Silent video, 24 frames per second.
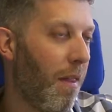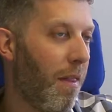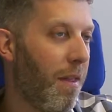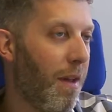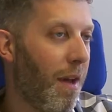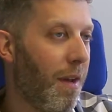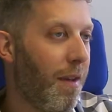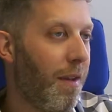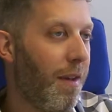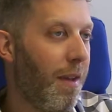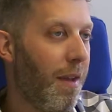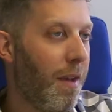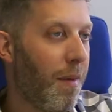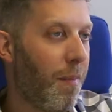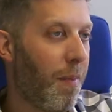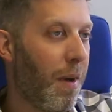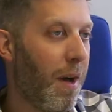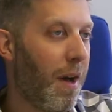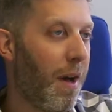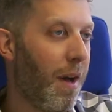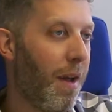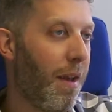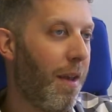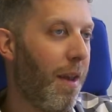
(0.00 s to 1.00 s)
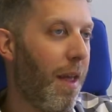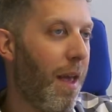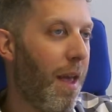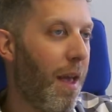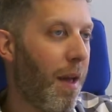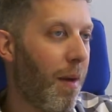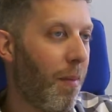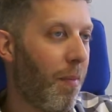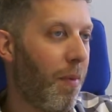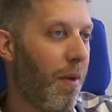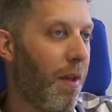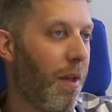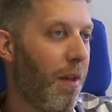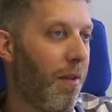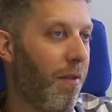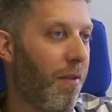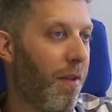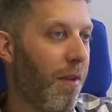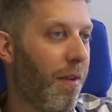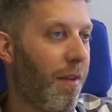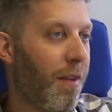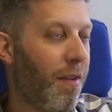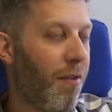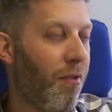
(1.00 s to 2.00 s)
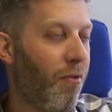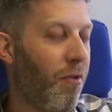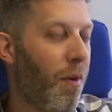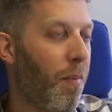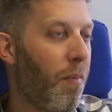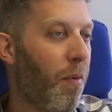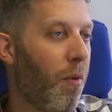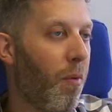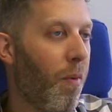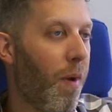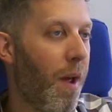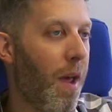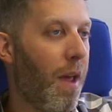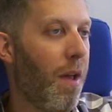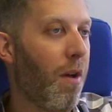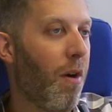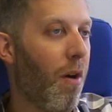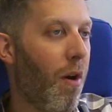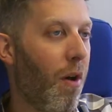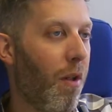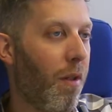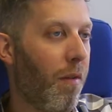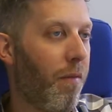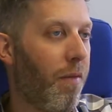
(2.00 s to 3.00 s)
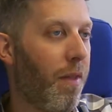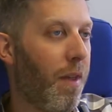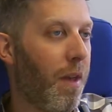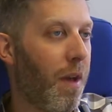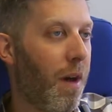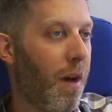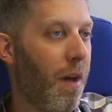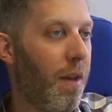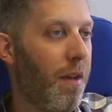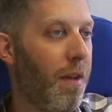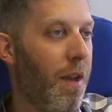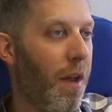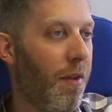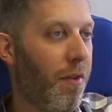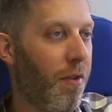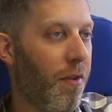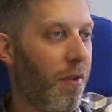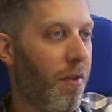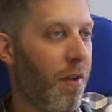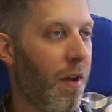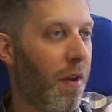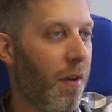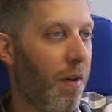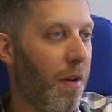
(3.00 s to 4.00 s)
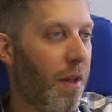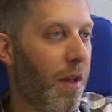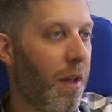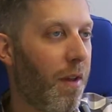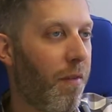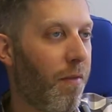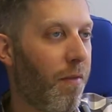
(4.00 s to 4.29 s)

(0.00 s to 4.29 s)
The idea behind AMP is to strip away all of the unnecessary